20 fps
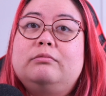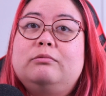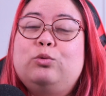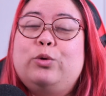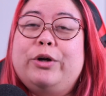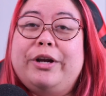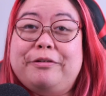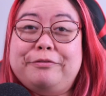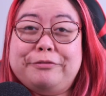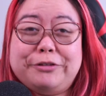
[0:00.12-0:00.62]

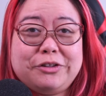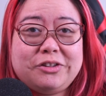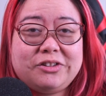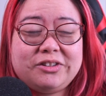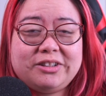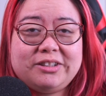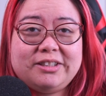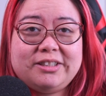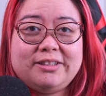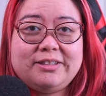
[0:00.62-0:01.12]
When I first
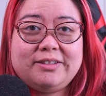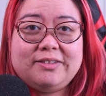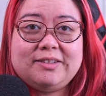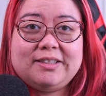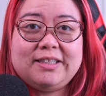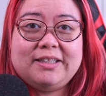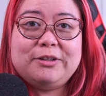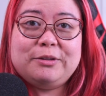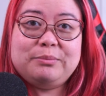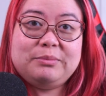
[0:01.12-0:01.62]
started
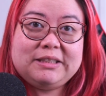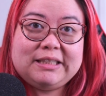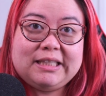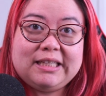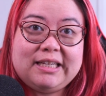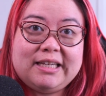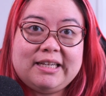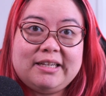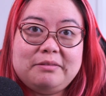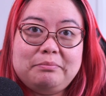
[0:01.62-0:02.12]
using
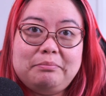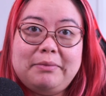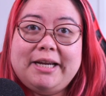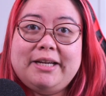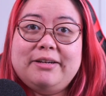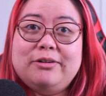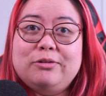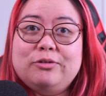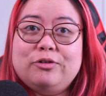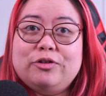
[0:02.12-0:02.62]
Obsidian, my
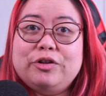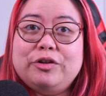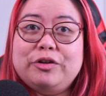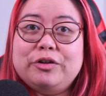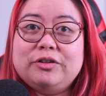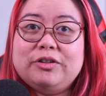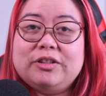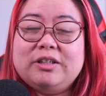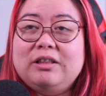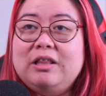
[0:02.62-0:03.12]
notes
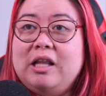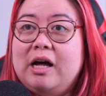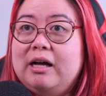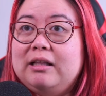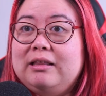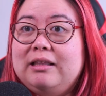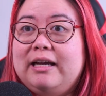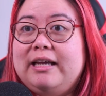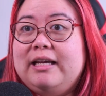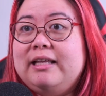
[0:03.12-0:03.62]
looked a
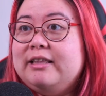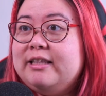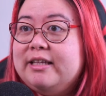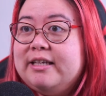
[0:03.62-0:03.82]
lot like